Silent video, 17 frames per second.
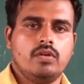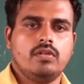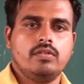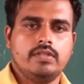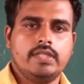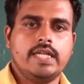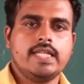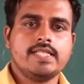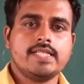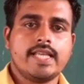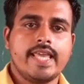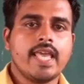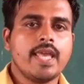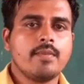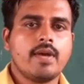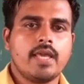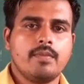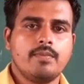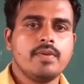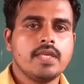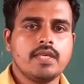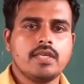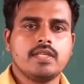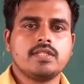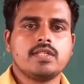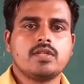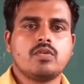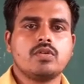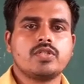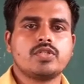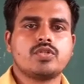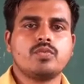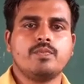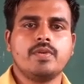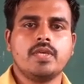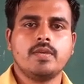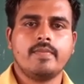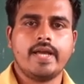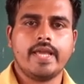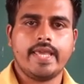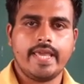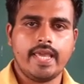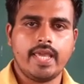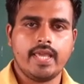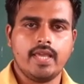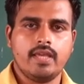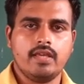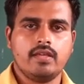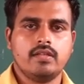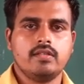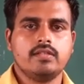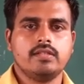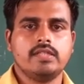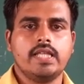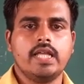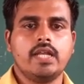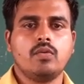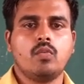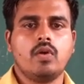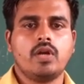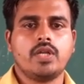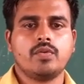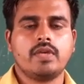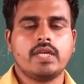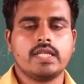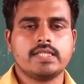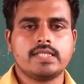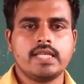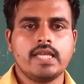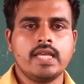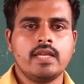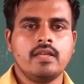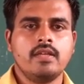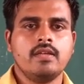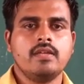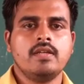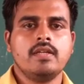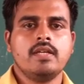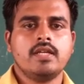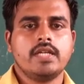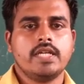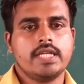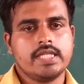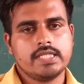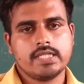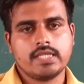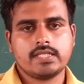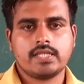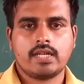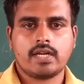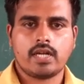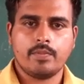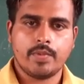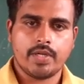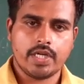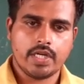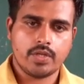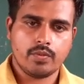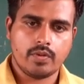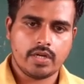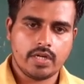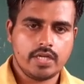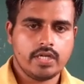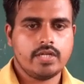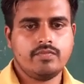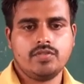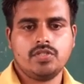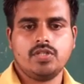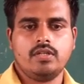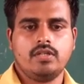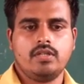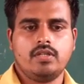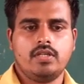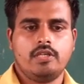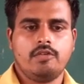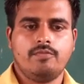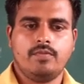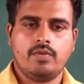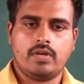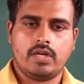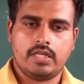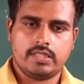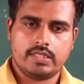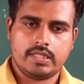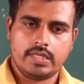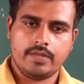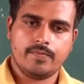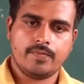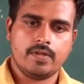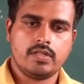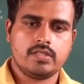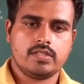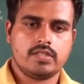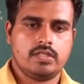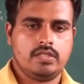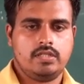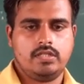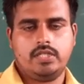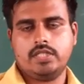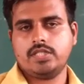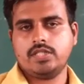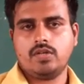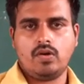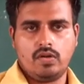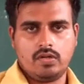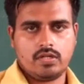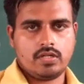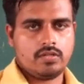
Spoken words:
that is a by b is equals to b by a, then what you can say? Integers are commutative under division. If your answer differs, it's not.